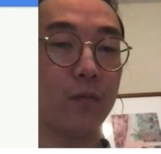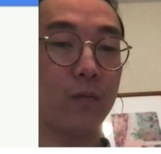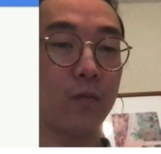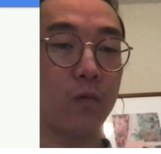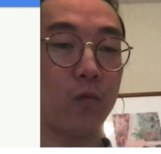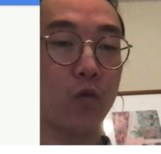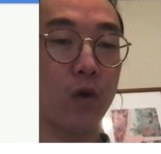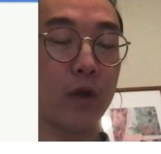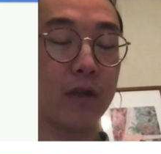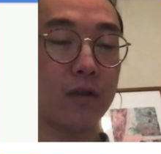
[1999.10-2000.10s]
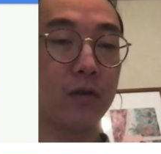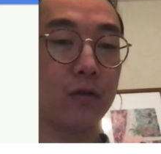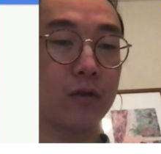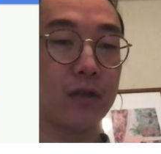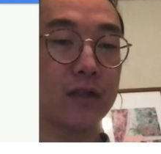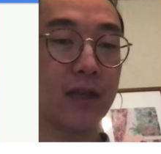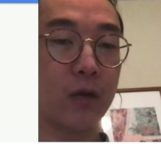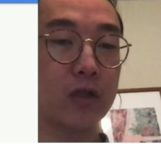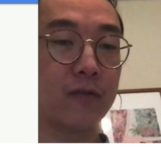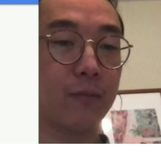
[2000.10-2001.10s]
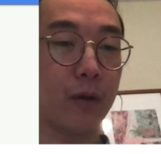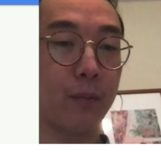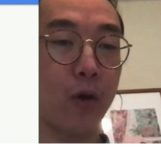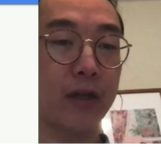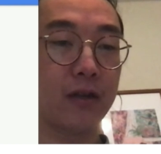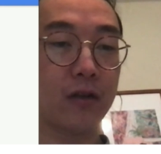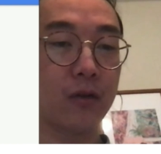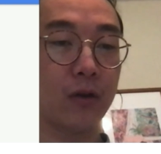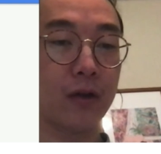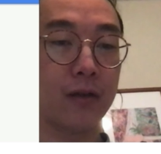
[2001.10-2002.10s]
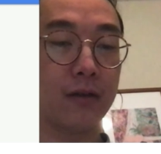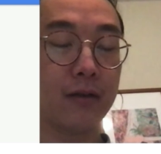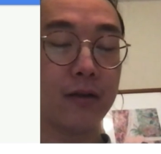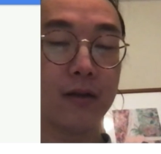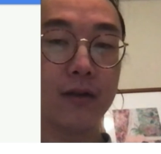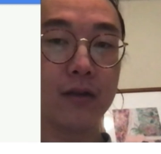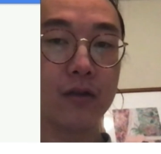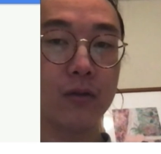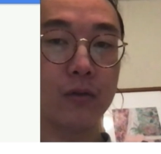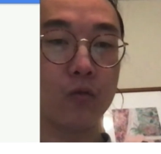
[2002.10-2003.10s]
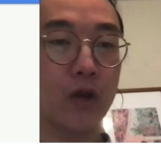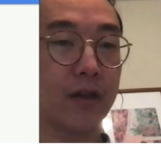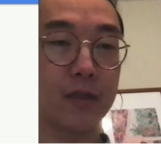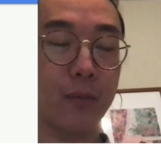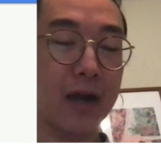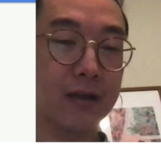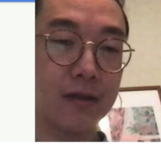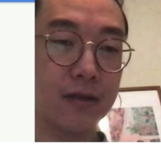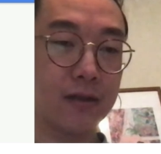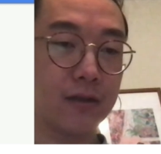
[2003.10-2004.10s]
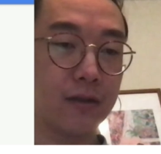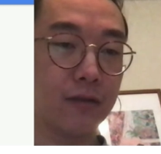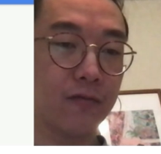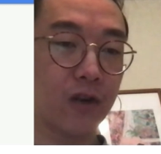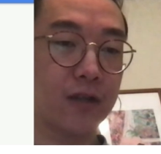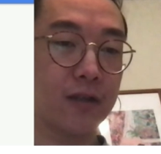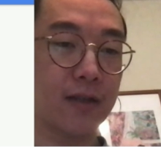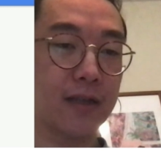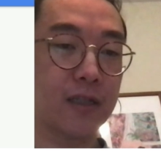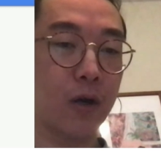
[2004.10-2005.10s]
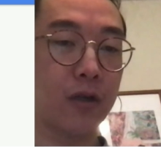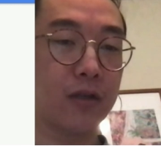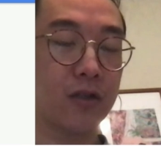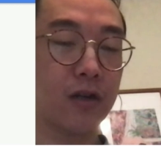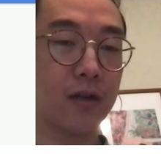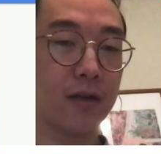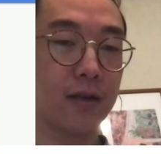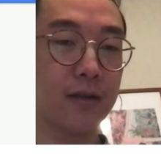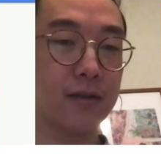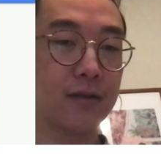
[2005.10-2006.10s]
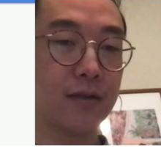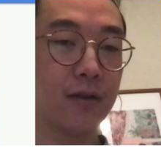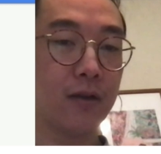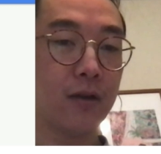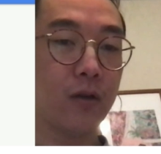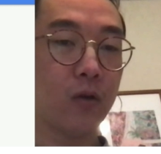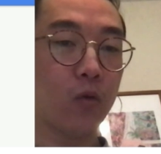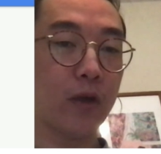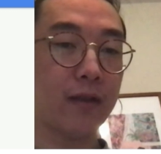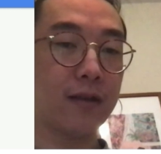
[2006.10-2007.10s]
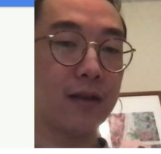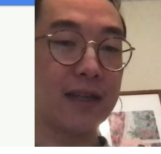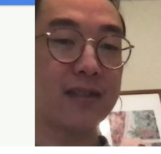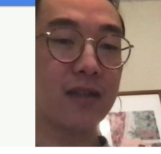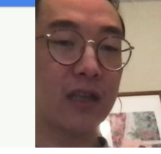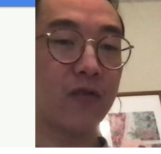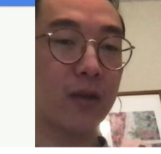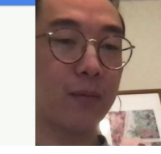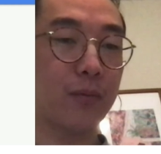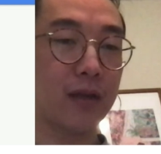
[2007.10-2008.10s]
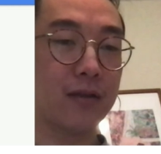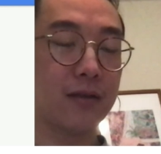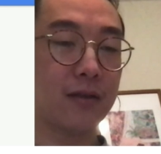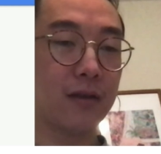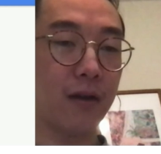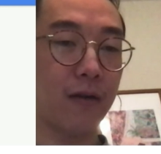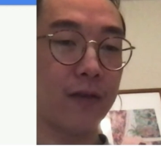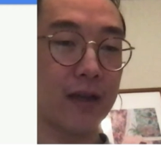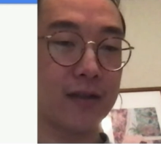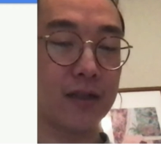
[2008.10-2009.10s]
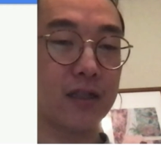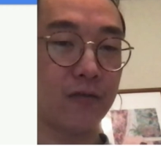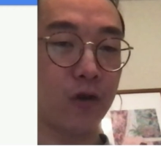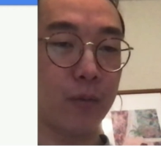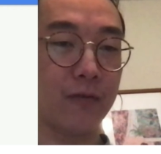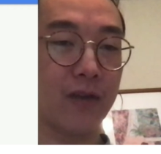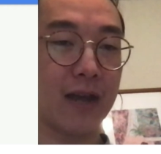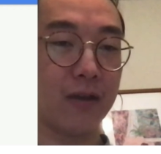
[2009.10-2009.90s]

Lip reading: what we do to distinguish a pointer to one of these boxes versus a small integer is with the least significant bit of a 64-bit value.